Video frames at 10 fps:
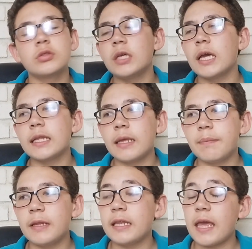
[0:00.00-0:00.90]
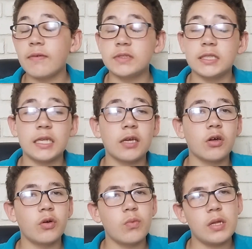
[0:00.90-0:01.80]
Yeah, they played Everton. They
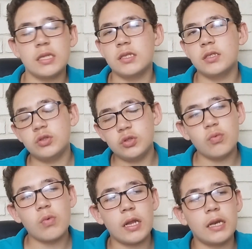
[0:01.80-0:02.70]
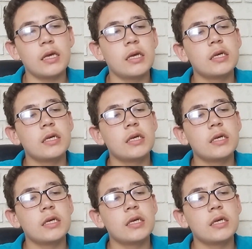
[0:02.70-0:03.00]
got a win, 2-1.